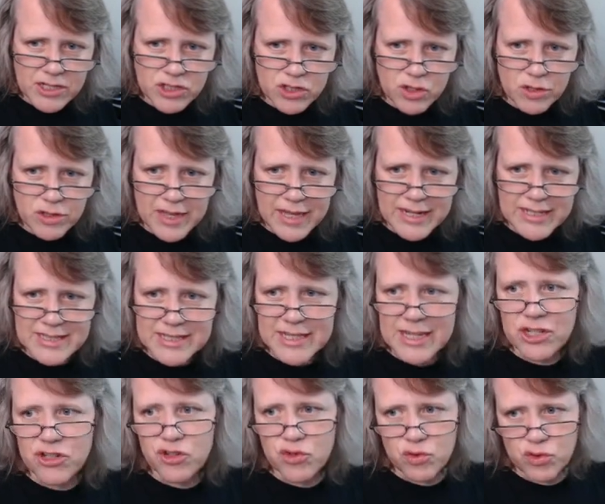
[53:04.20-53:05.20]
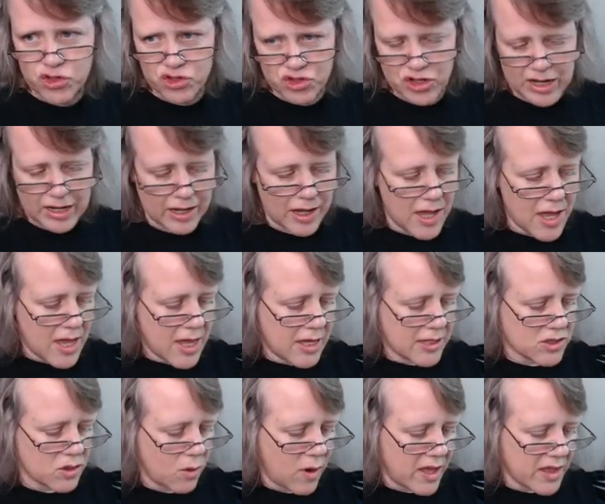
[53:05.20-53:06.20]
sure that it's interesting.
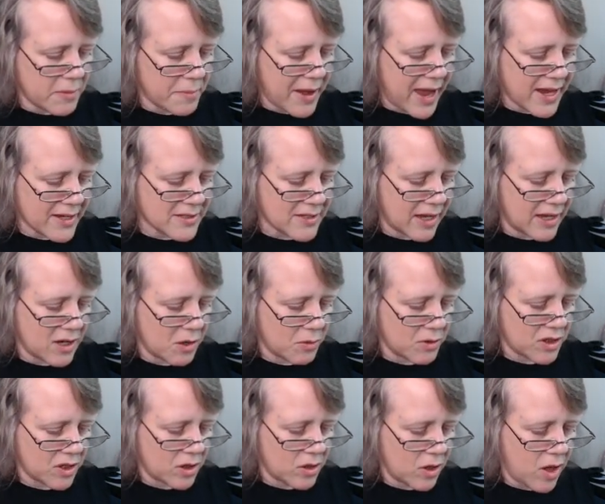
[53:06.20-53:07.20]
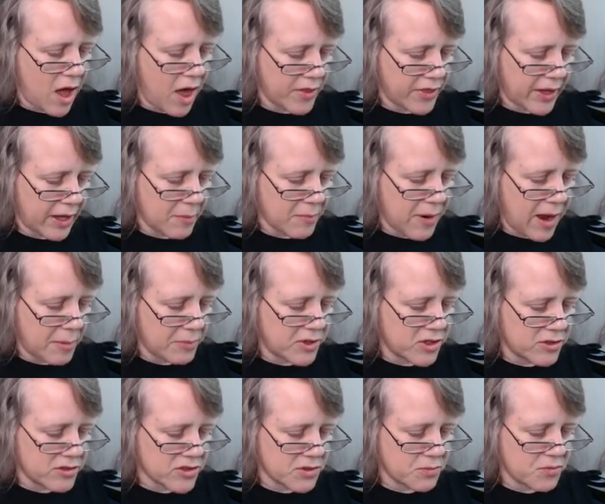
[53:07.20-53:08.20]
So on the backside here with the cloth, I can probably
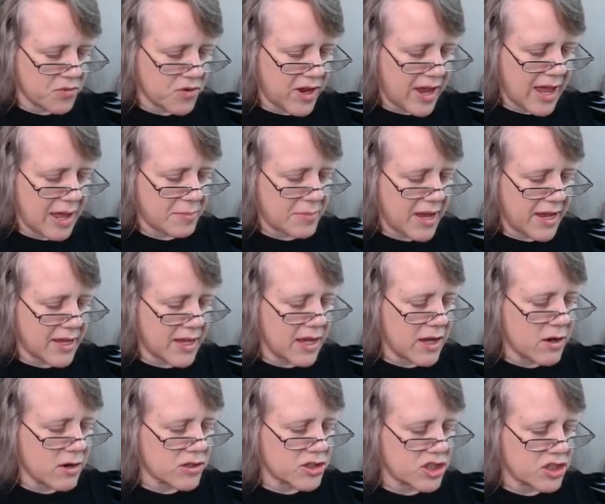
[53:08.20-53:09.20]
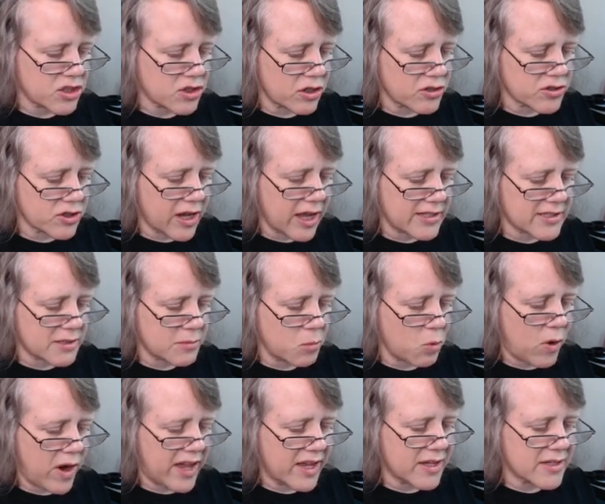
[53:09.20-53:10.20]
do some freehand back here. She's also got some
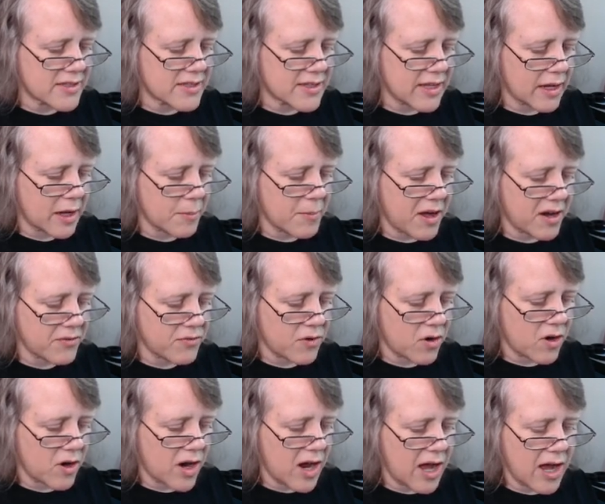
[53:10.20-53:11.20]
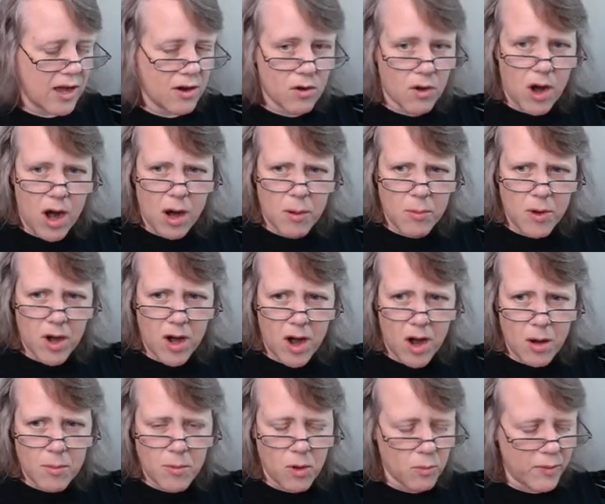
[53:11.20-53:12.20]
wings that come out of her uh, her armor,
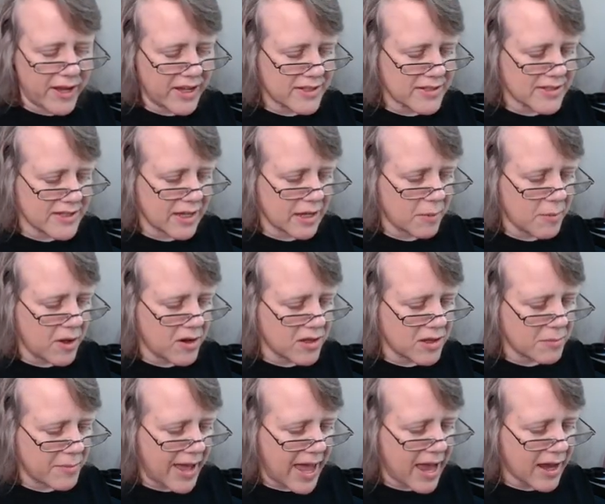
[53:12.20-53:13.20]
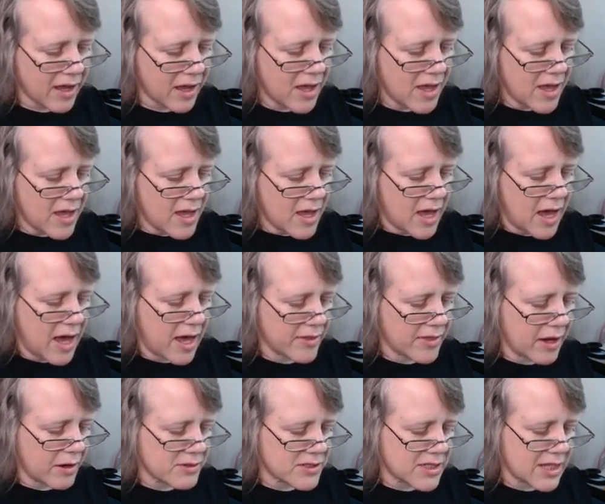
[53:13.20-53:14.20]
armor wings that come out in the back uh,
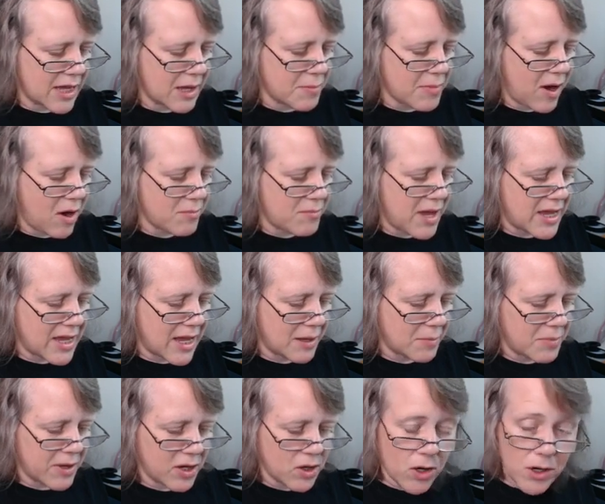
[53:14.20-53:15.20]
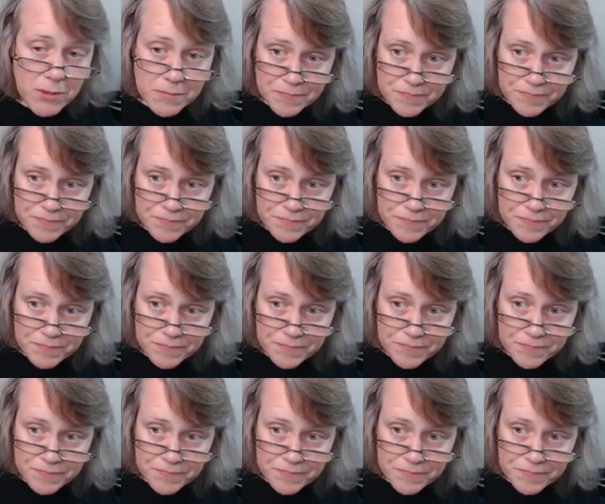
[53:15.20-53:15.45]
that I was thinking about making bigger